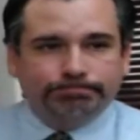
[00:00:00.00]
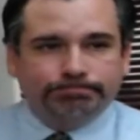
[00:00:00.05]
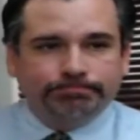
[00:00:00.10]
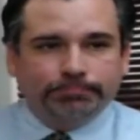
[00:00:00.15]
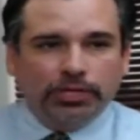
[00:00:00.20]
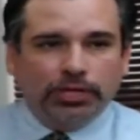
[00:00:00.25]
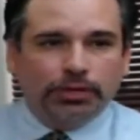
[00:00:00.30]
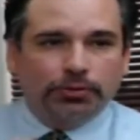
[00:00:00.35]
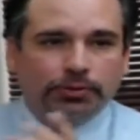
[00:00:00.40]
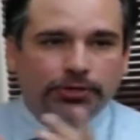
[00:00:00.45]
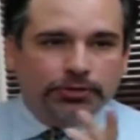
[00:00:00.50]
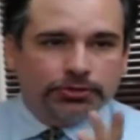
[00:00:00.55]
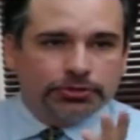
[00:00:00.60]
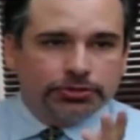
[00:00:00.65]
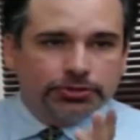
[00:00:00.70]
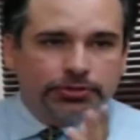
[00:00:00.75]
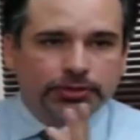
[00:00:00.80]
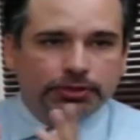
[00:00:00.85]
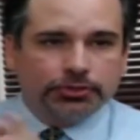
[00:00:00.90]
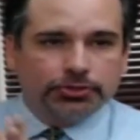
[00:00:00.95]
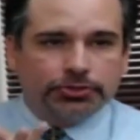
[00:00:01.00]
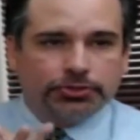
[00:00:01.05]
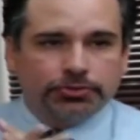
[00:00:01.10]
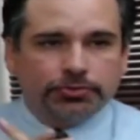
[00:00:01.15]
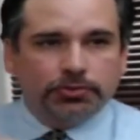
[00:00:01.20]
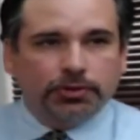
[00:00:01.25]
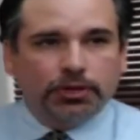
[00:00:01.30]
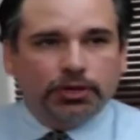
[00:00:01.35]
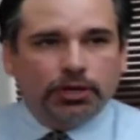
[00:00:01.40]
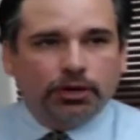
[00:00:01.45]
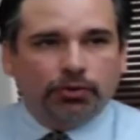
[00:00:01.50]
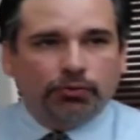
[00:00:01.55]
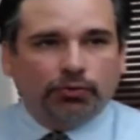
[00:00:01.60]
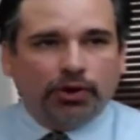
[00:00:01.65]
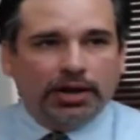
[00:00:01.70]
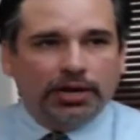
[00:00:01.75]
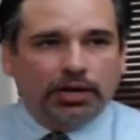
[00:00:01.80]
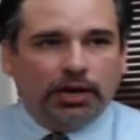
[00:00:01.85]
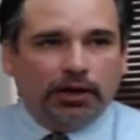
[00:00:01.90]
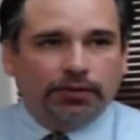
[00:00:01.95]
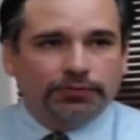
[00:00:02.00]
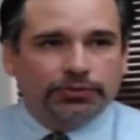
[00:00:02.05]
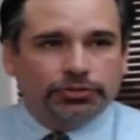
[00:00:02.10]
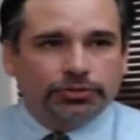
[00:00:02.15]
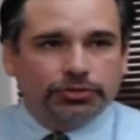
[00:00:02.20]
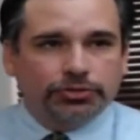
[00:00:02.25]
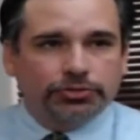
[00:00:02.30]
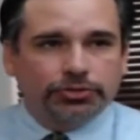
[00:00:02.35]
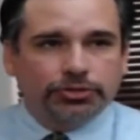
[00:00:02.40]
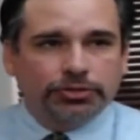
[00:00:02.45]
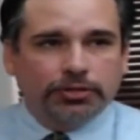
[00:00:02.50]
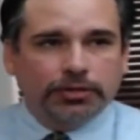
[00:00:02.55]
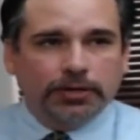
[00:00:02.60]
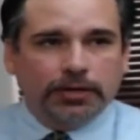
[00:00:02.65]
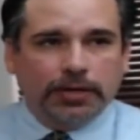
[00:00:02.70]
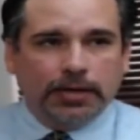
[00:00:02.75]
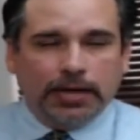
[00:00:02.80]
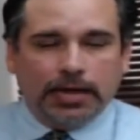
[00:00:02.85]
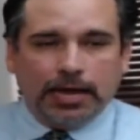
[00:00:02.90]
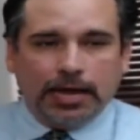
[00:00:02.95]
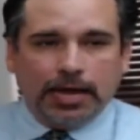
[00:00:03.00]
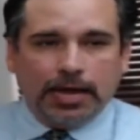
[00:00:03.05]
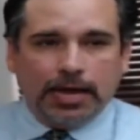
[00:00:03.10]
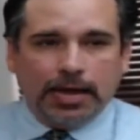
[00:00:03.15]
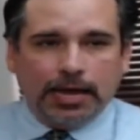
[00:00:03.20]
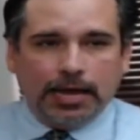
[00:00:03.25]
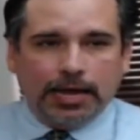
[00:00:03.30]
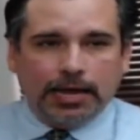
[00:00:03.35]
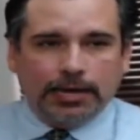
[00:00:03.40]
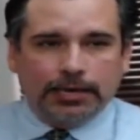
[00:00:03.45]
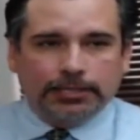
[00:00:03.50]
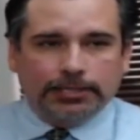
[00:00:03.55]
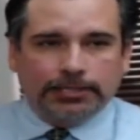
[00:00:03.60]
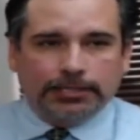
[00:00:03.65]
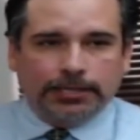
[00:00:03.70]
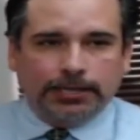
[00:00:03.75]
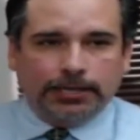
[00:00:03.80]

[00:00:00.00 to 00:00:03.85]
There's great officers and